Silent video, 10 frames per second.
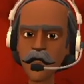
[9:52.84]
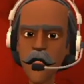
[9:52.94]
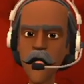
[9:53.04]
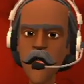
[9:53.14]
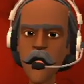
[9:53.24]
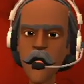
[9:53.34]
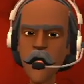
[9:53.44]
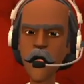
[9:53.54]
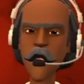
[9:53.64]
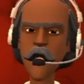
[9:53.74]
They
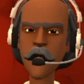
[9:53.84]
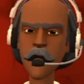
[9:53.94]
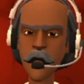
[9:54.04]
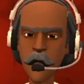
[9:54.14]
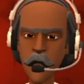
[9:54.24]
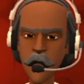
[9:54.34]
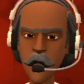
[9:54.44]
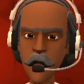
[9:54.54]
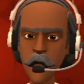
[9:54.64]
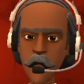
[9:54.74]
lied,
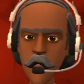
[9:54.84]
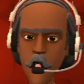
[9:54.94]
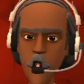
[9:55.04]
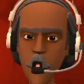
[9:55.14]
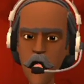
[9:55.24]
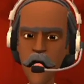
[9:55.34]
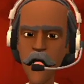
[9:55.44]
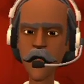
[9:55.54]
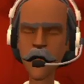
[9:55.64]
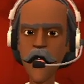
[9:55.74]

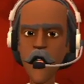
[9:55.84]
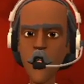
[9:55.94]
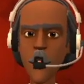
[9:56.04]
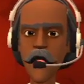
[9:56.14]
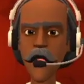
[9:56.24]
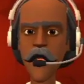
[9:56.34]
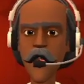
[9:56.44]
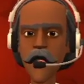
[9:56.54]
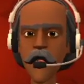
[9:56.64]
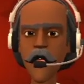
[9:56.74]
talking about he
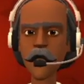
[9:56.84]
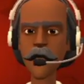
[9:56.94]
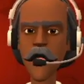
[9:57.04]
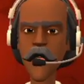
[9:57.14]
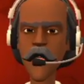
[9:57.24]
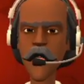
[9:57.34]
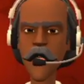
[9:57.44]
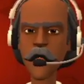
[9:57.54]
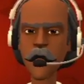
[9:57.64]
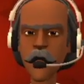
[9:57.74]
never
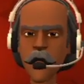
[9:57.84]
paid.